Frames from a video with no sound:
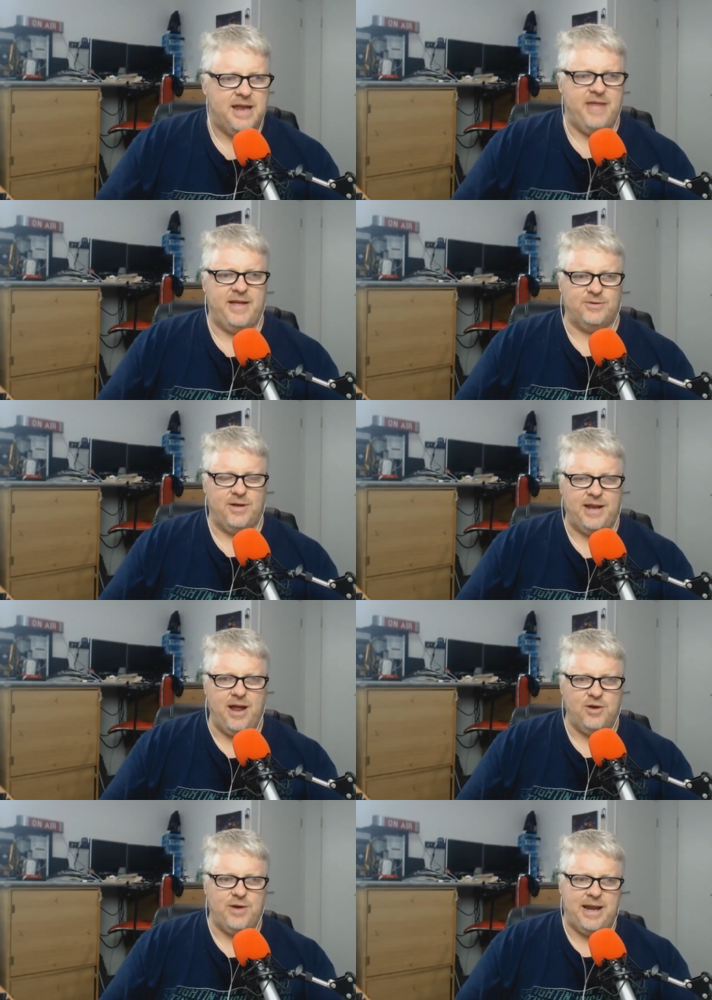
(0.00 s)
Yeah, that's right. They
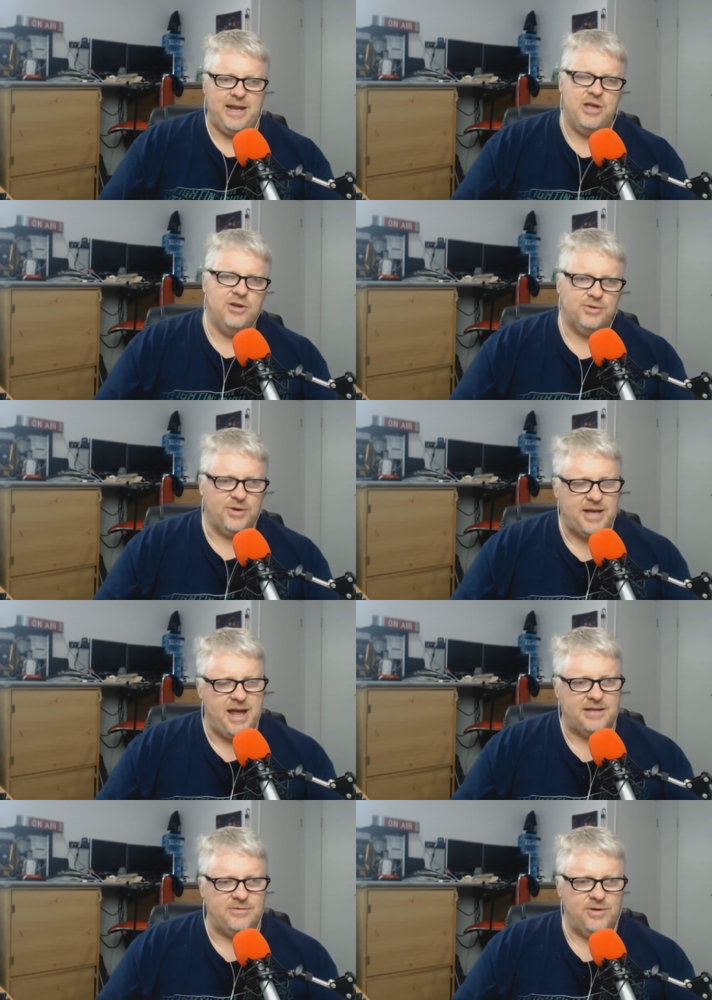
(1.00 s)
don't create any user
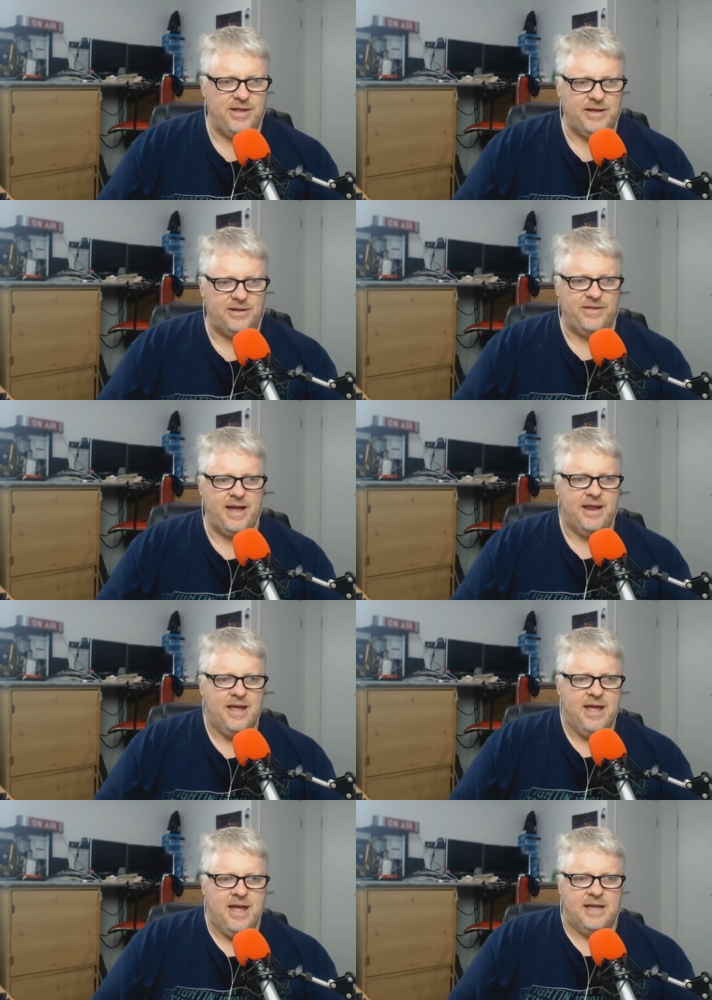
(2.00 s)
accounts or anything like that.
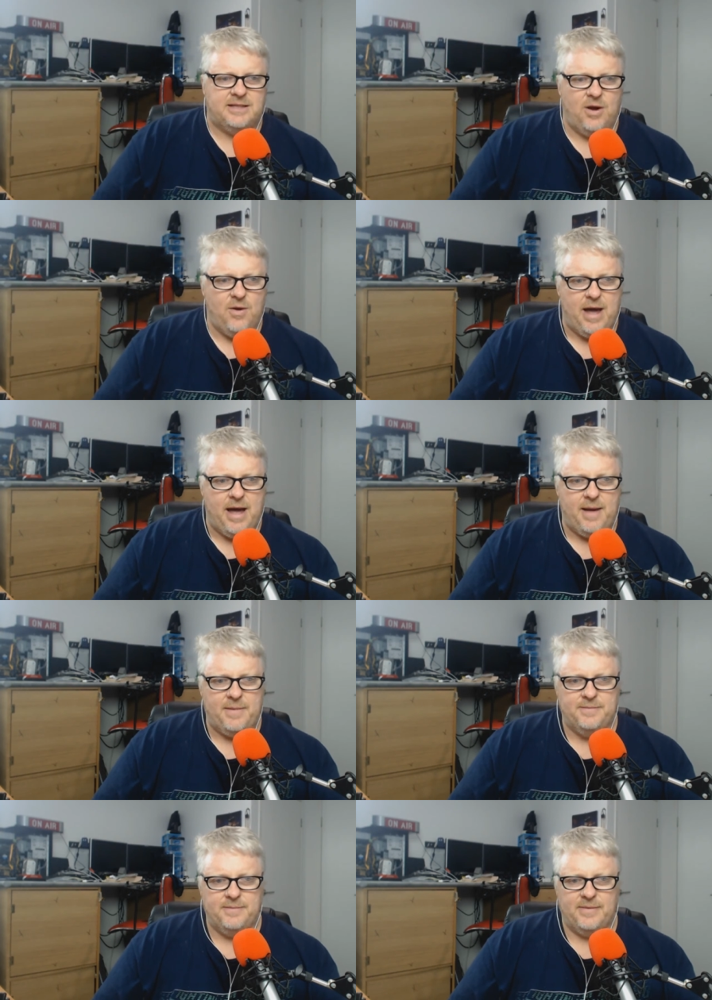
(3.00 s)
So, uh,
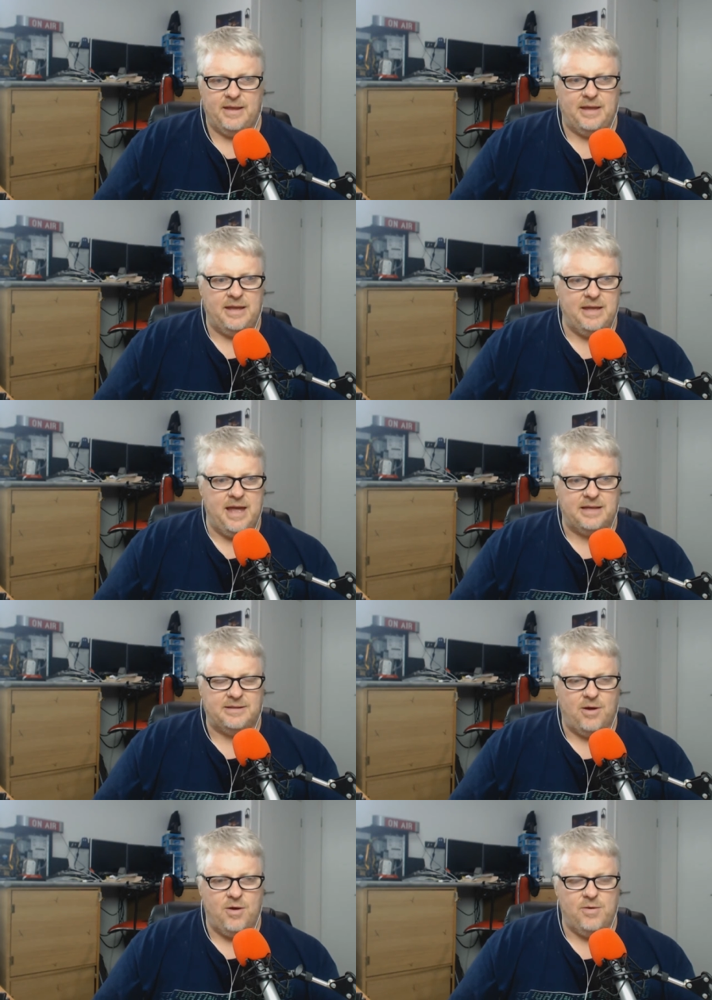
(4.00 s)
yeah,
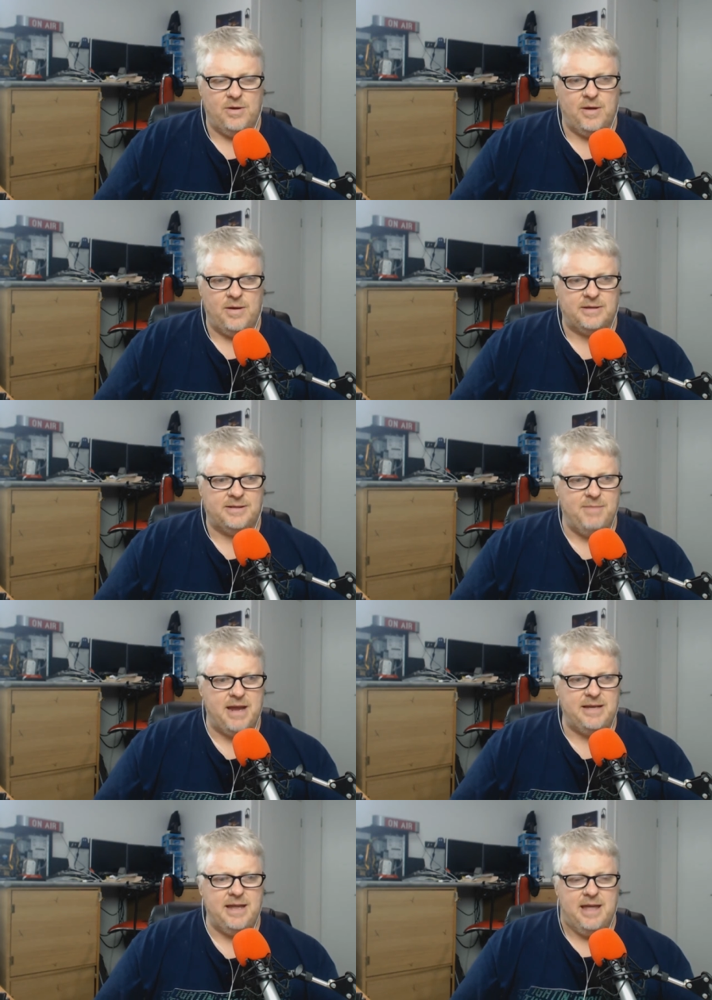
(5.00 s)
so uh,
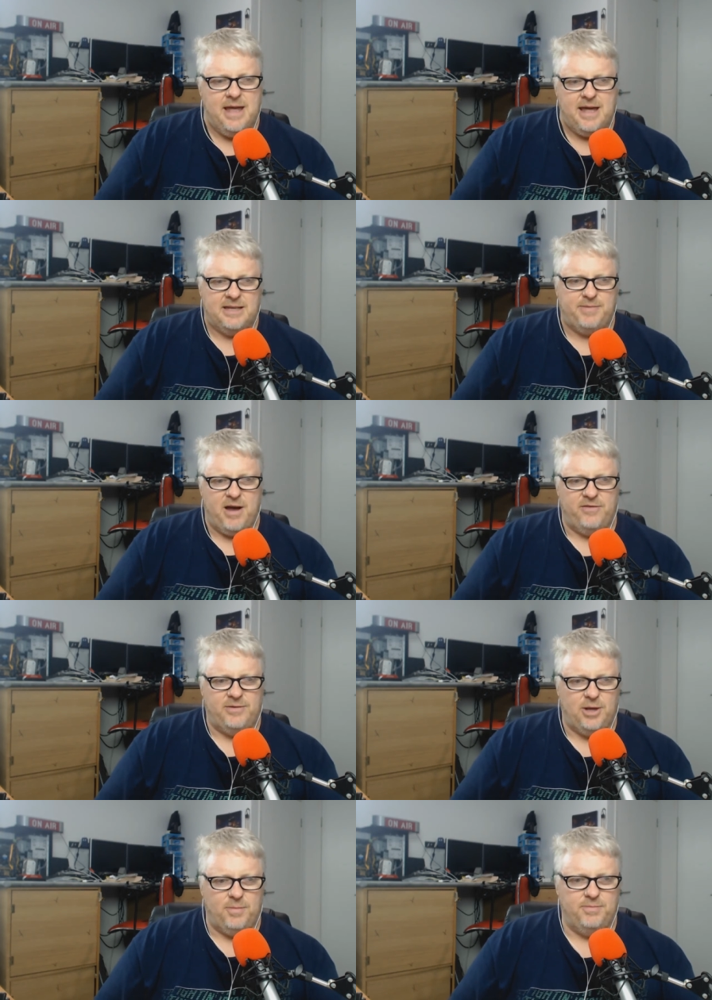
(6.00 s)
cementing its
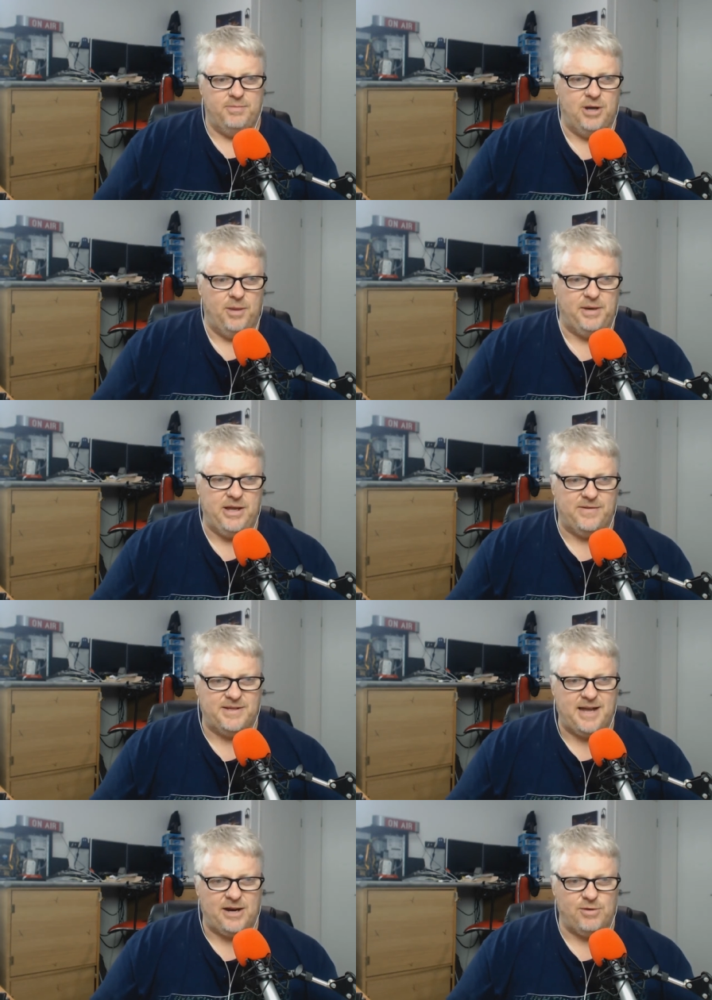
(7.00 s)
powerful no- monopoly on the
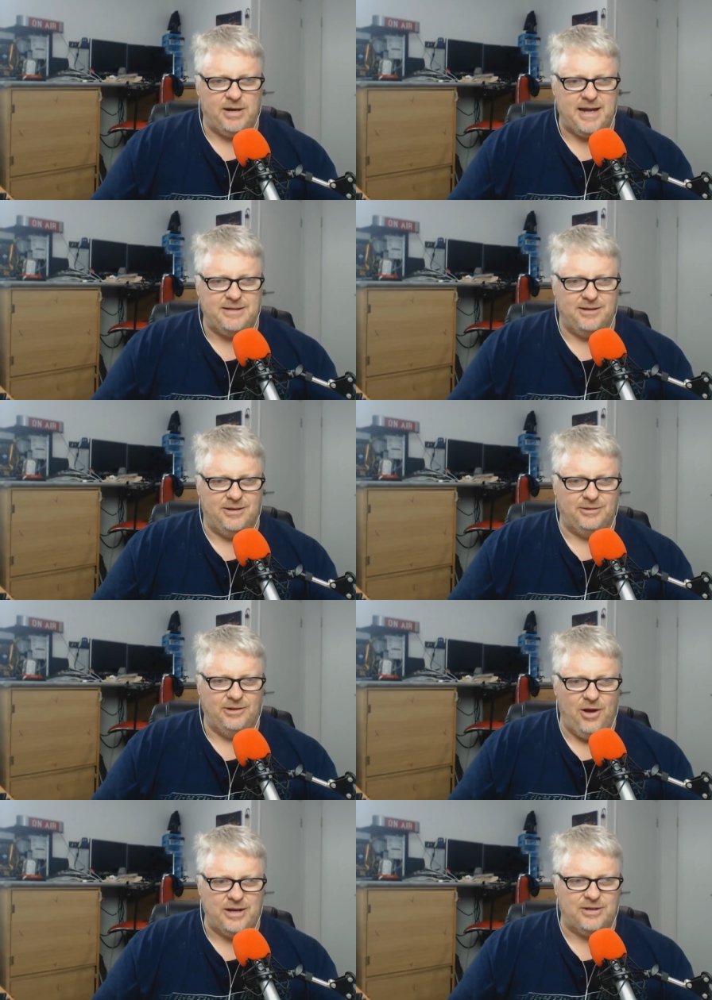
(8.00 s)
duck related
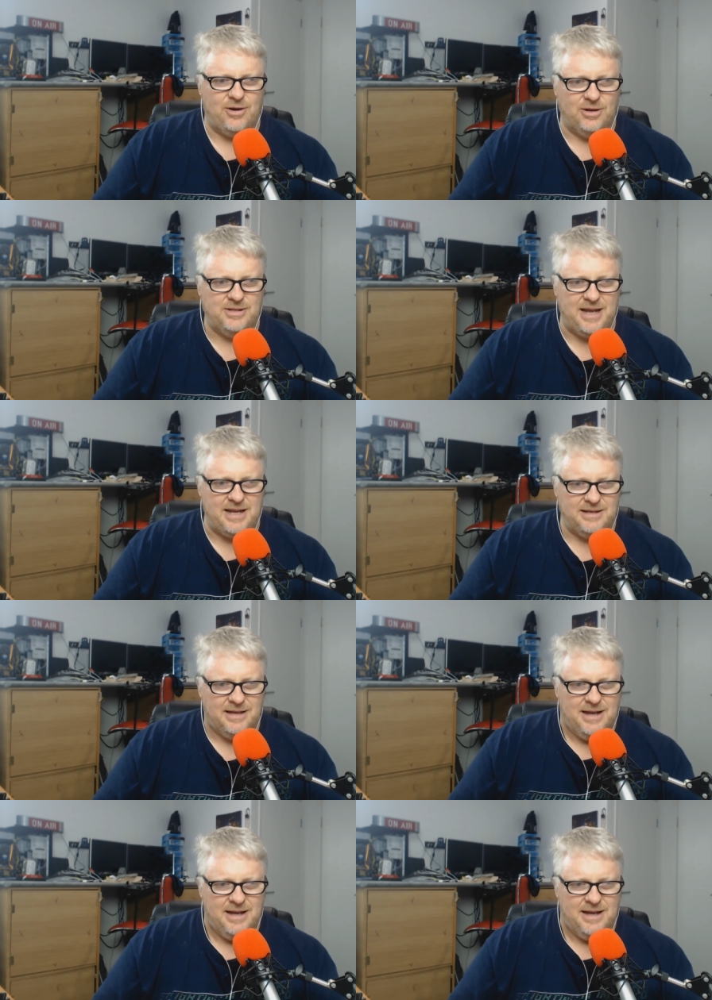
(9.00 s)
online content,